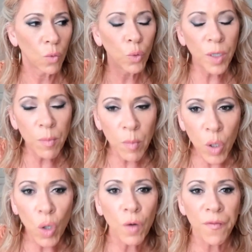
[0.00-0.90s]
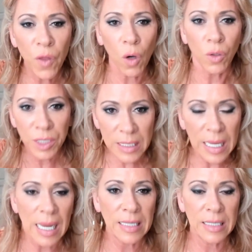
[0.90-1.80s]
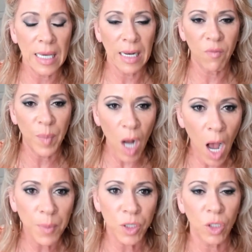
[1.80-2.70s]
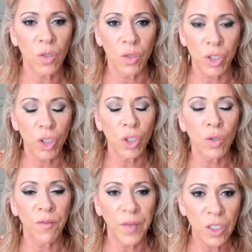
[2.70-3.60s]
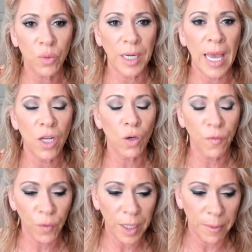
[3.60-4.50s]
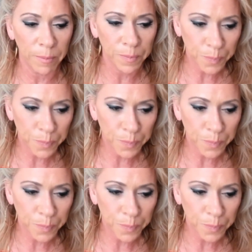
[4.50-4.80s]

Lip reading: Remove those things that have been obstacles to your victory and your freedom.